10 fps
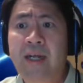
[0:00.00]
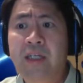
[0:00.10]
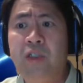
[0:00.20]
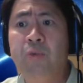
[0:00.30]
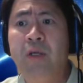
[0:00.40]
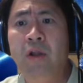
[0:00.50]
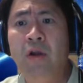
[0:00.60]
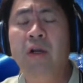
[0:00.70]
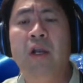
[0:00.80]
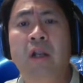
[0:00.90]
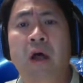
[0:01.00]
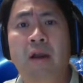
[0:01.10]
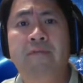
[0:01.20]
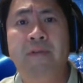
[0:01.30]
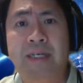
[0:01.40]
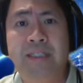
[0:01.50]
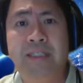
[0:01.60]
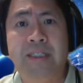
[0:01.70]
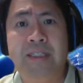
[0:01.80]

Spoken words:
So we learned a lot of lessons.